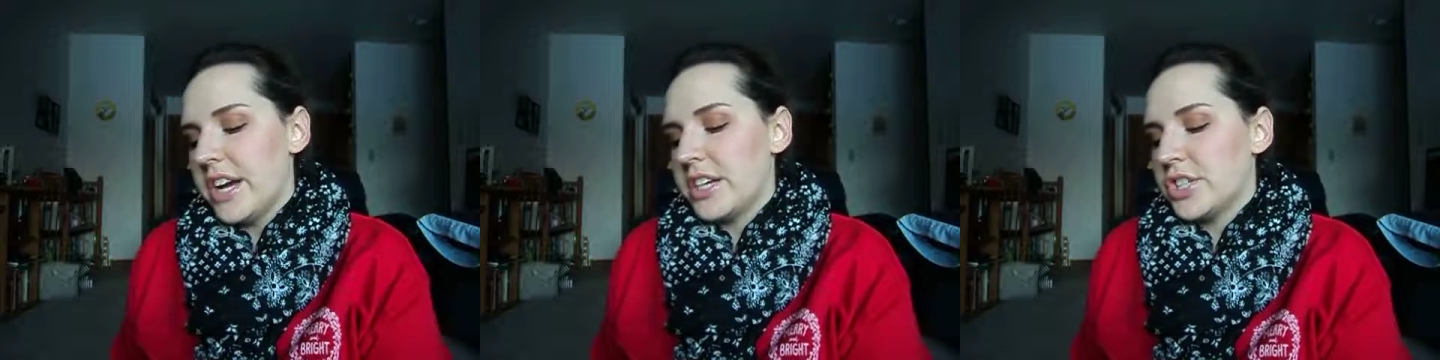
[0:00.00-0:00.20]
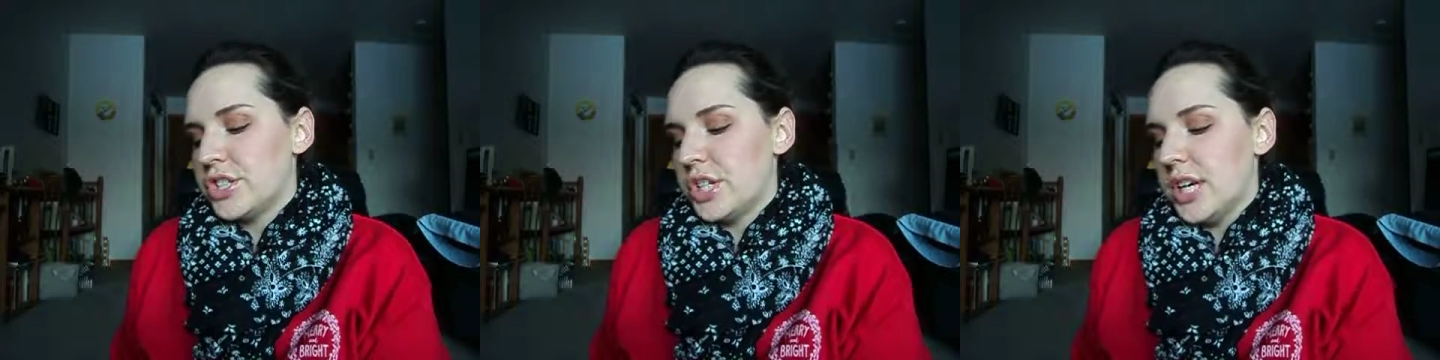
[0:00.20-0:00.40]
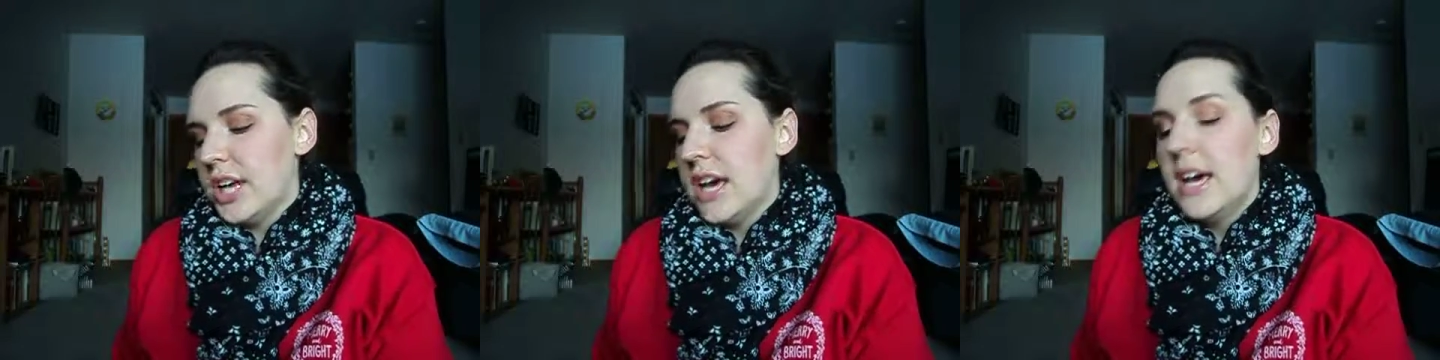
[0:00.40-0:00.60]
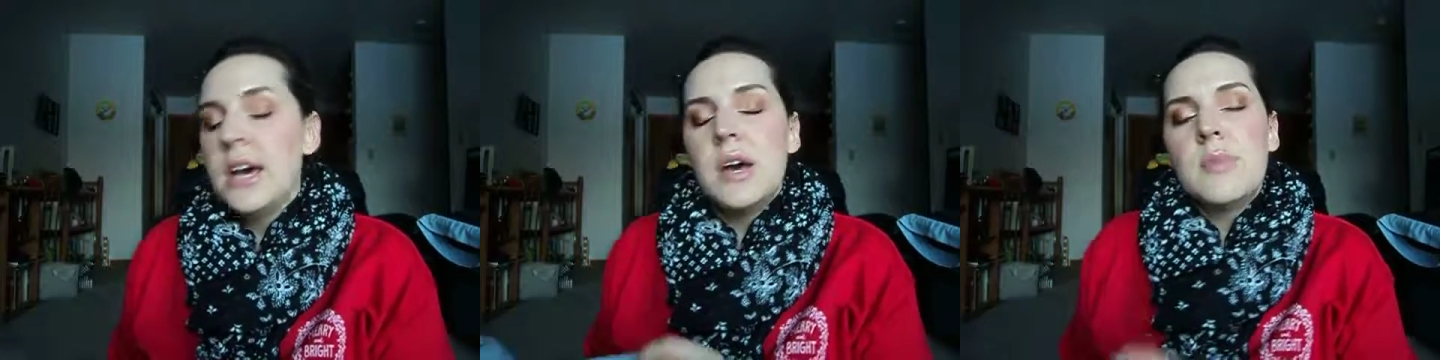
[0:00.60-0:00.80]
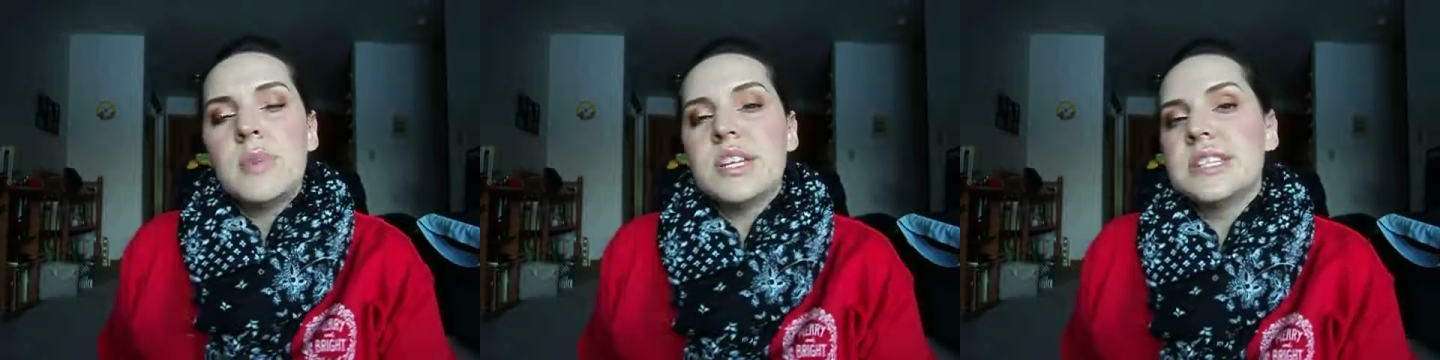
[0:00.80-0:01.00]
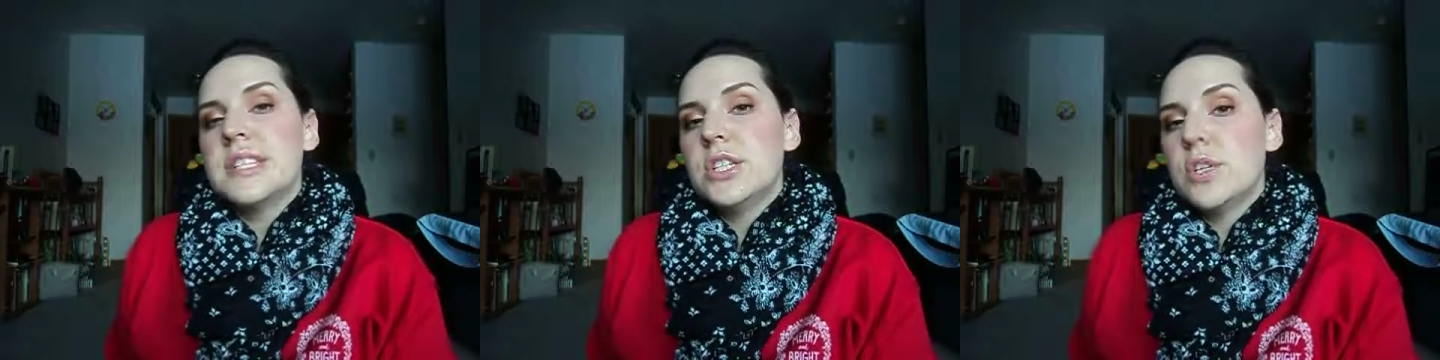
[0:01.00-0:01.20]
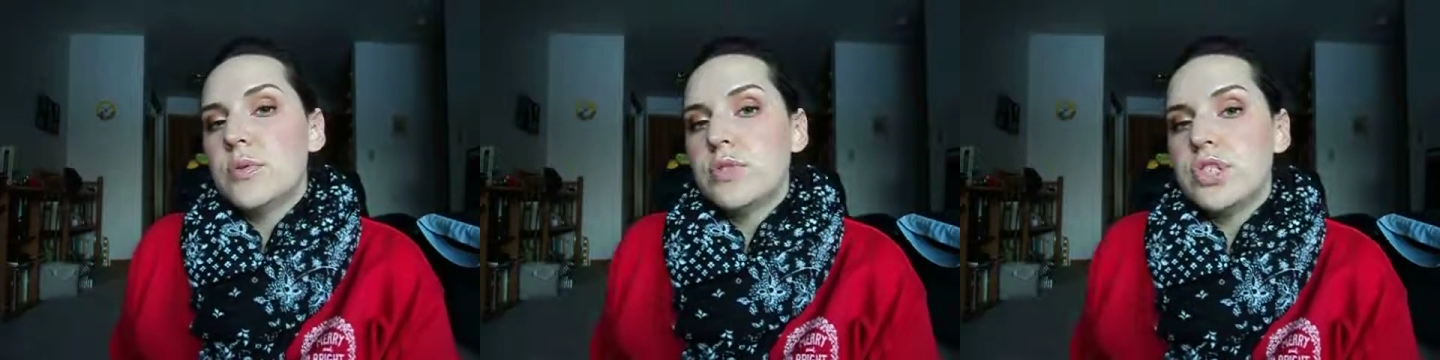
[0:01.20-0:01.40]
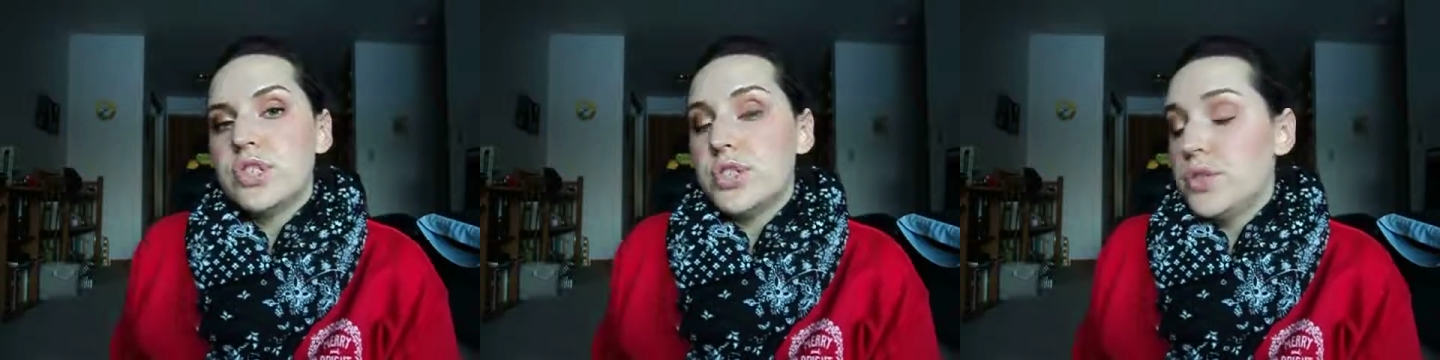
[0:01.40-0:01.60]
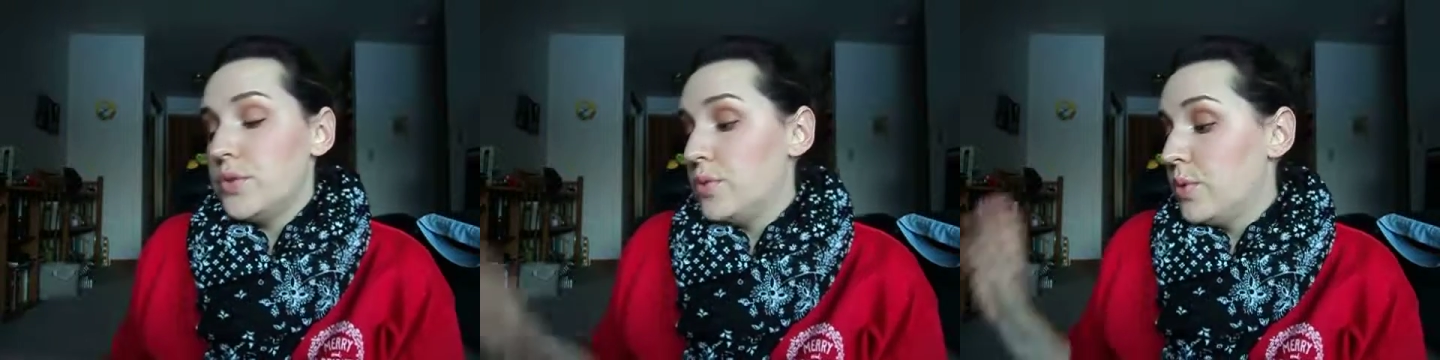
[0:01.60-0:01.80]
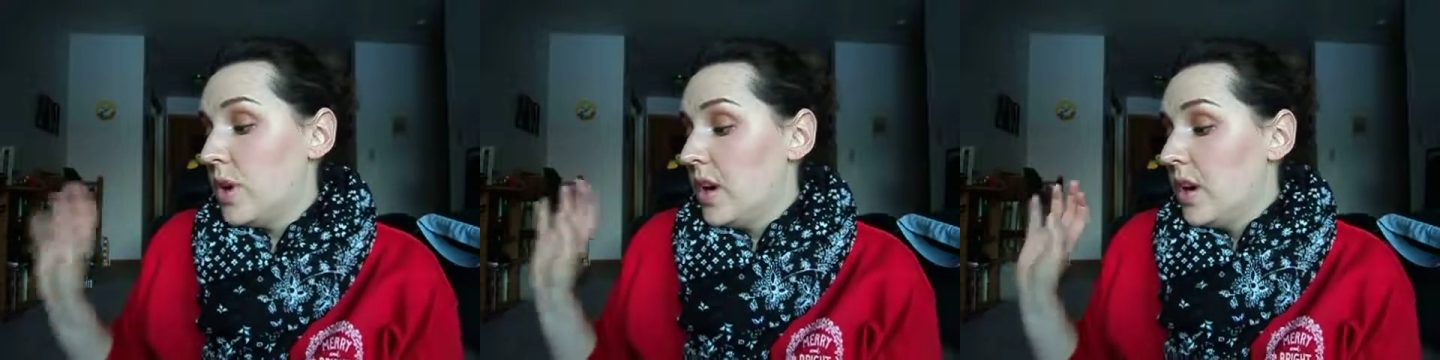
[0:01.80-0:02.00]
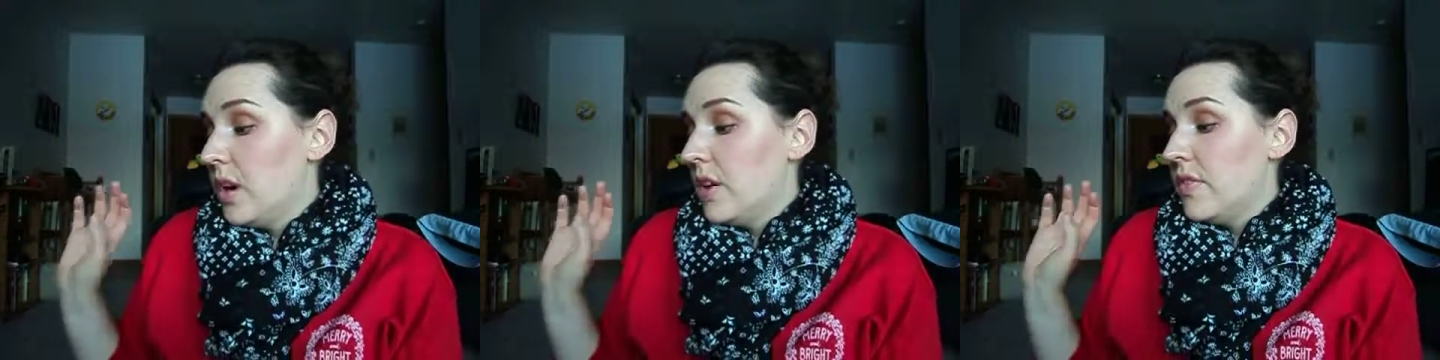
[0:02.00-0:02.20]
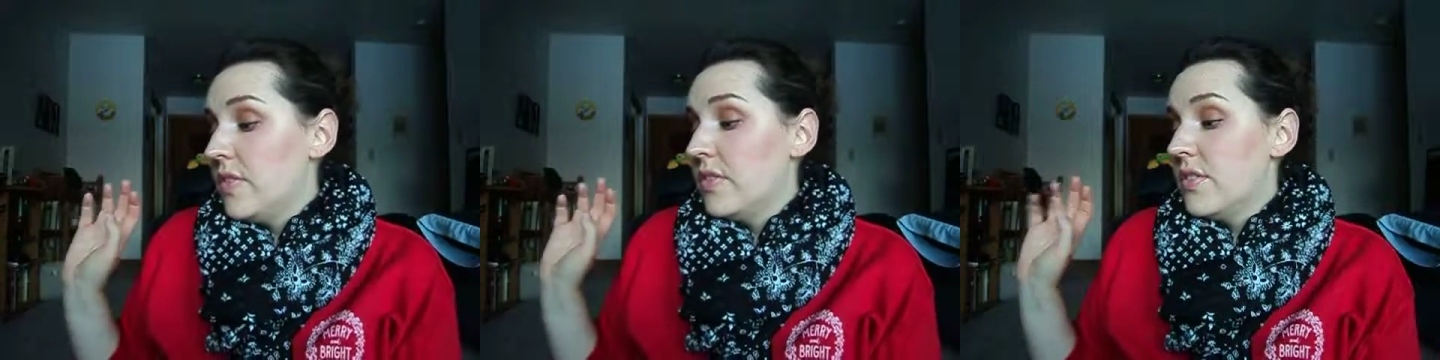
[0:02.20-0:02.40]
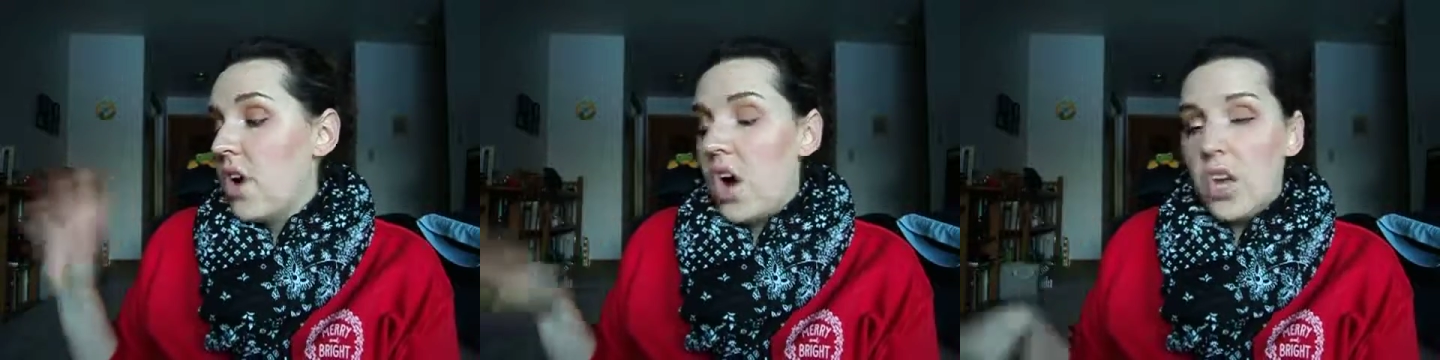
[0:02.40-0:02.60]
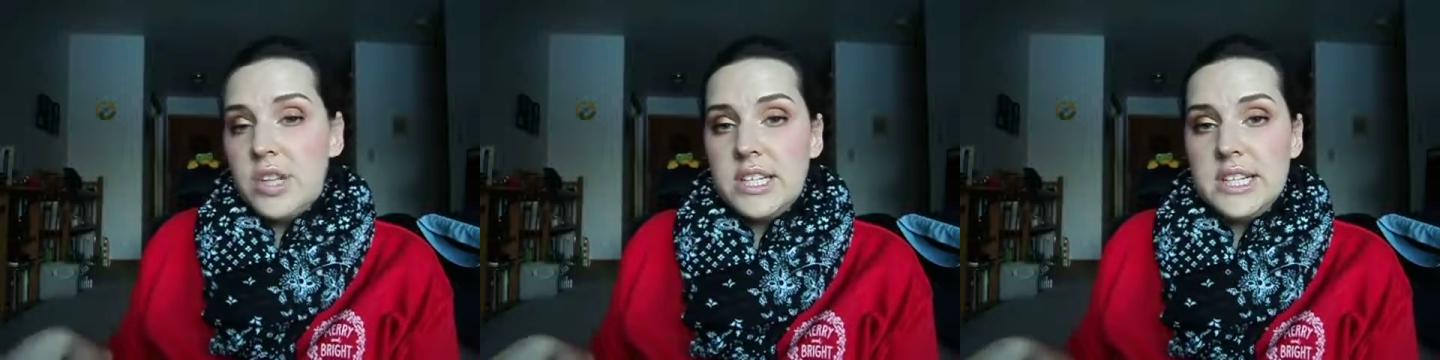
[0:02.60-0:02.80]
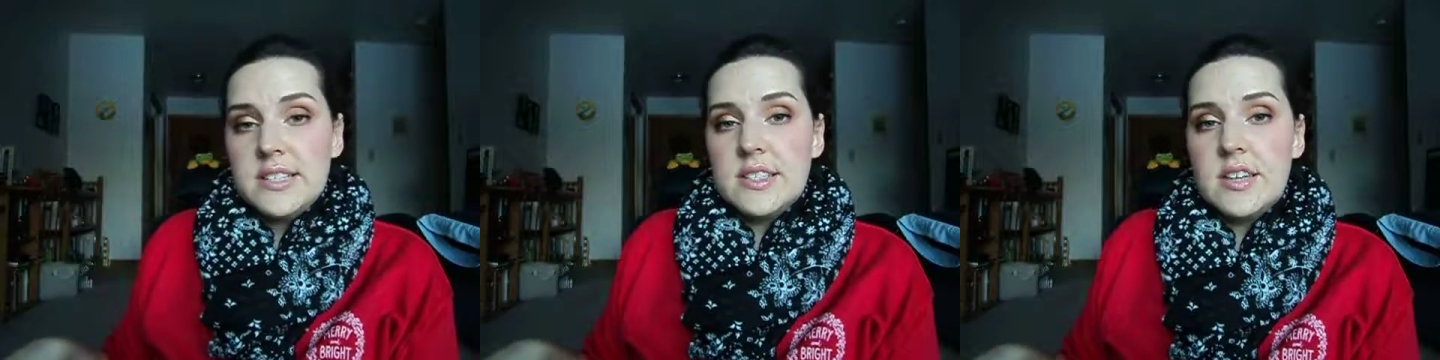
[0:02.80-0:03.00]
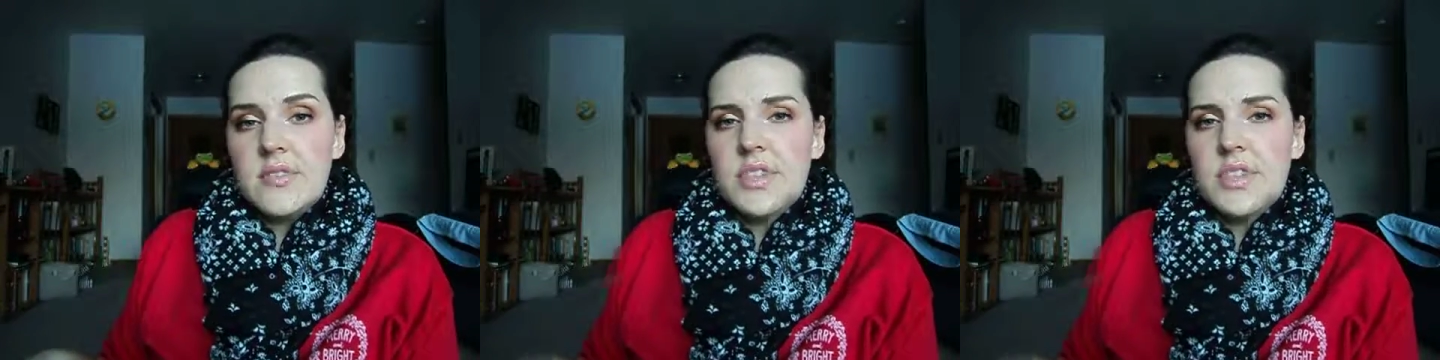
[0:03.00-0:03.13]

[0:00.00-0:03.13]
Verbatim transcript: actually, because they don't just do holiday stuff.